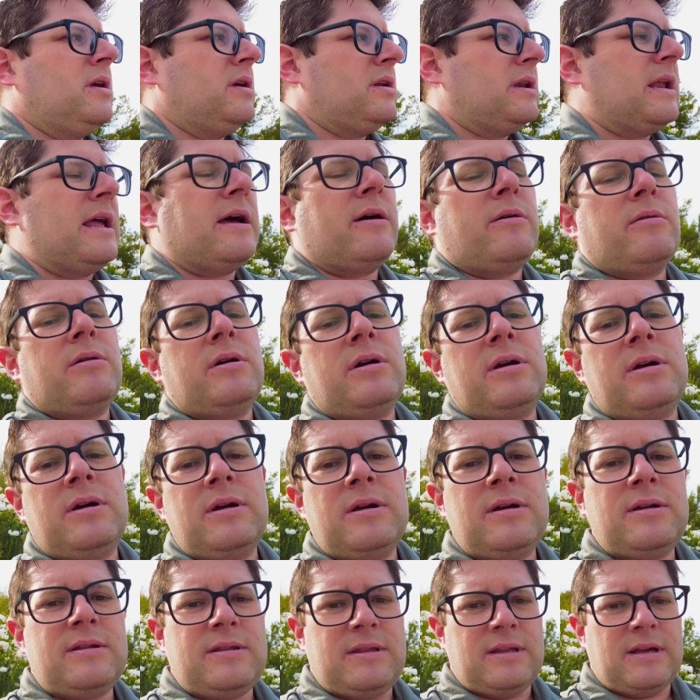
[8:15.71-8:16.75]
Now,
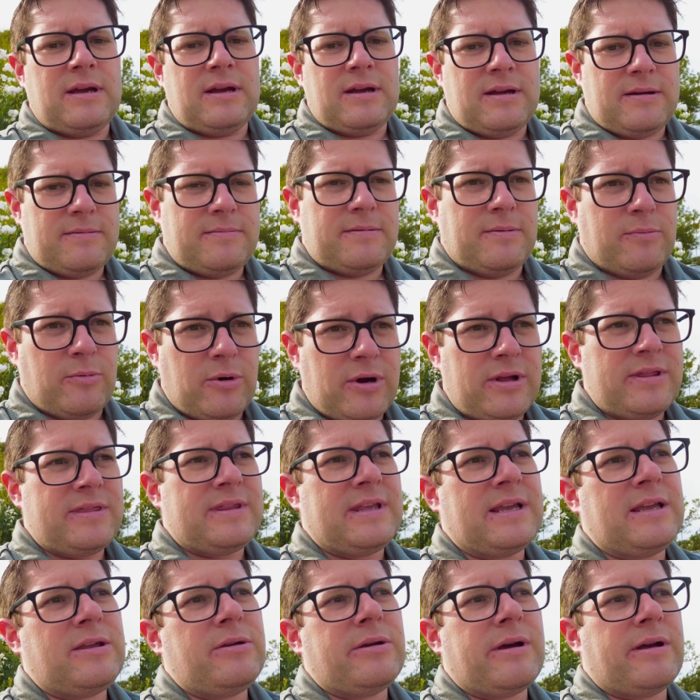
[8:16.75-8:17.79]
the one
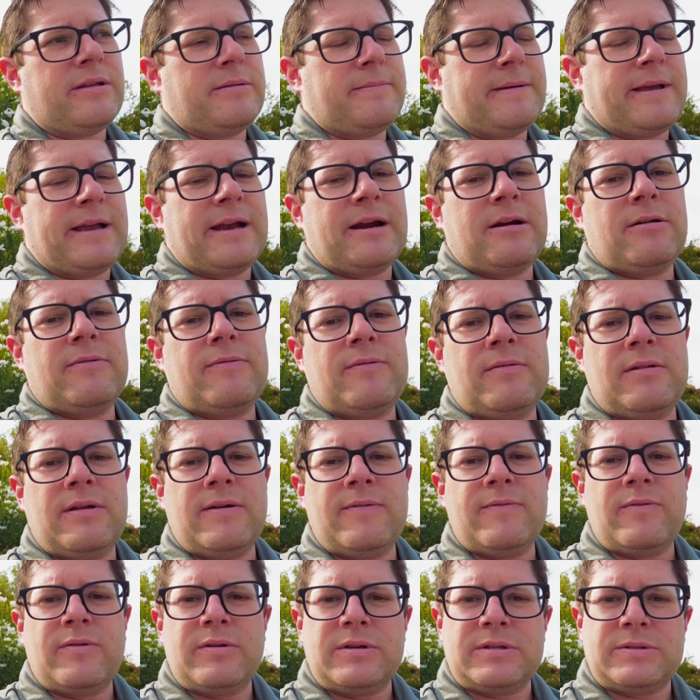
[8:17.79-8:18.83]
thing you have to be careful
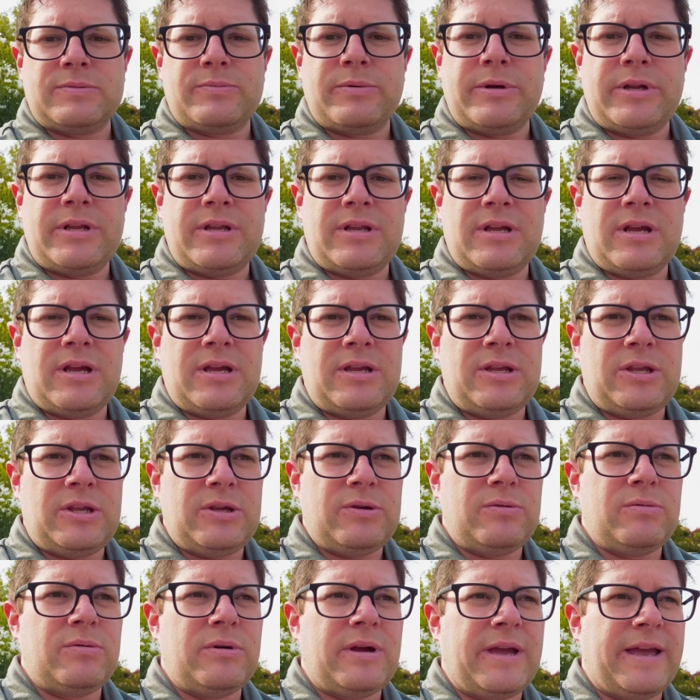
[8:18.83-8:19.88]
of is when
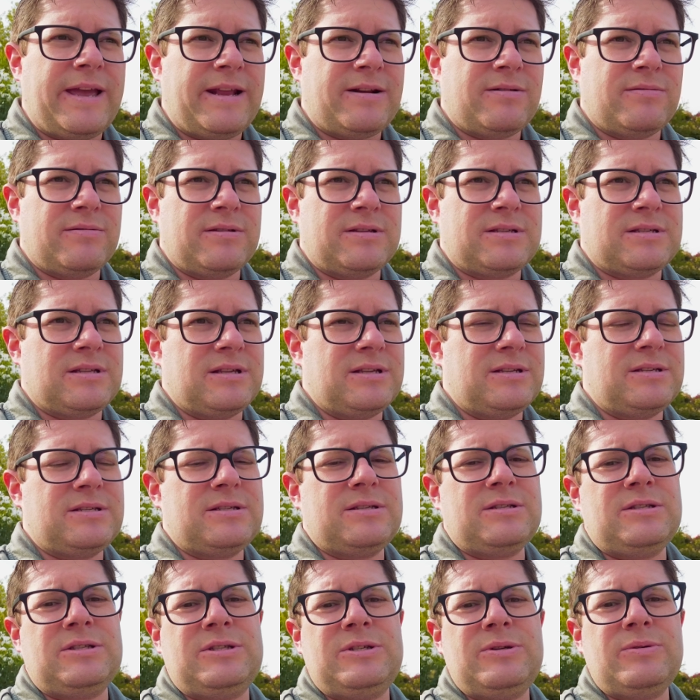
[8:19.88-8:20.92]
you handle this lens,
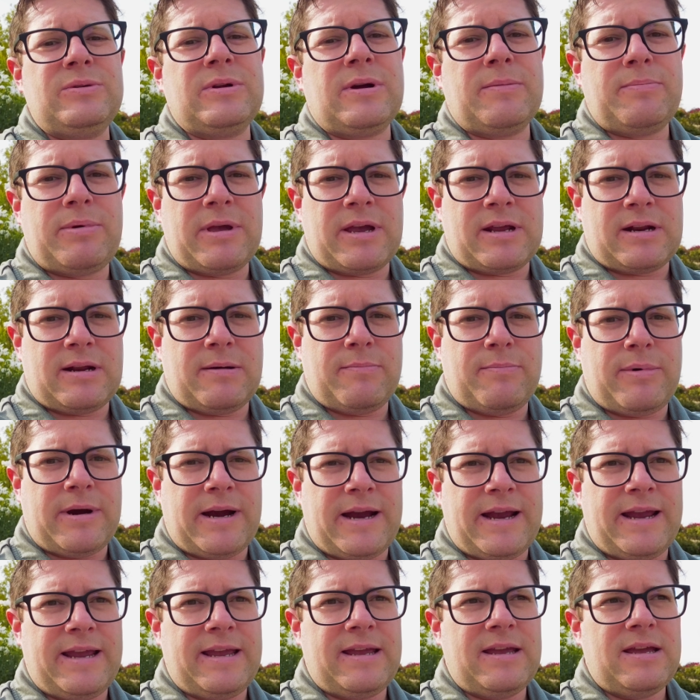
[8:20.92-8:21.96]
do not pick it up
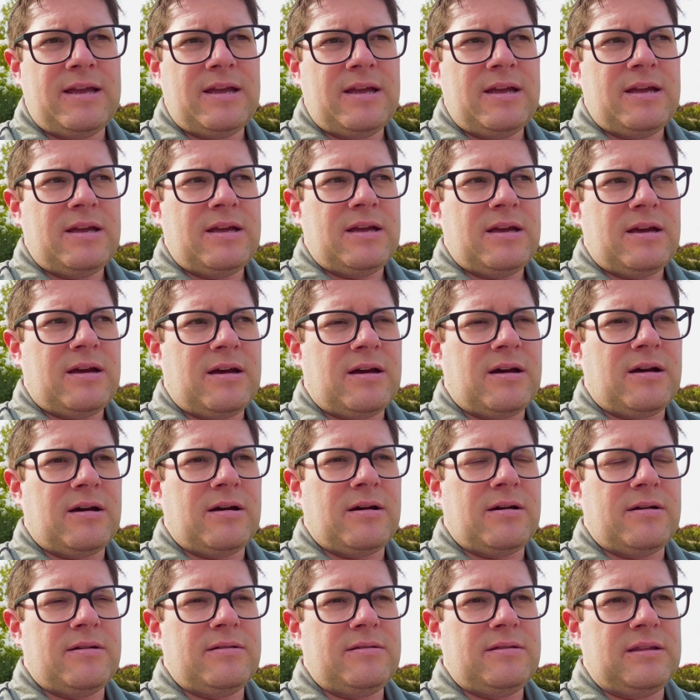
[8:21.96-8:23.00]
by
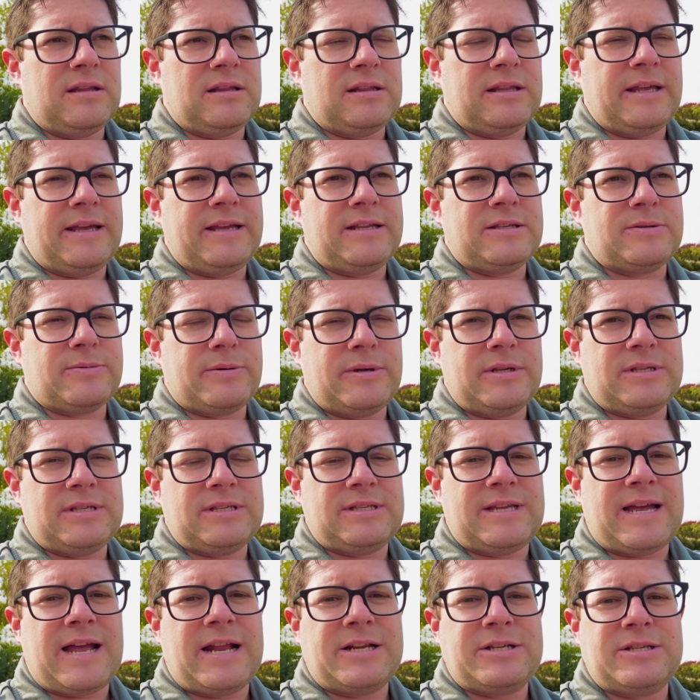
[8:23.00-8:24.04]
the lens when it's
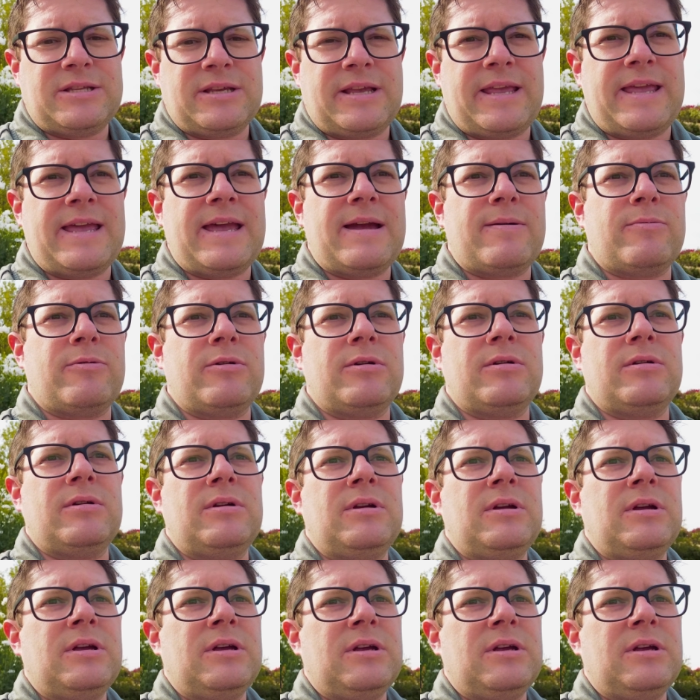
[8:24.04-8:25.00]
attached to the camera.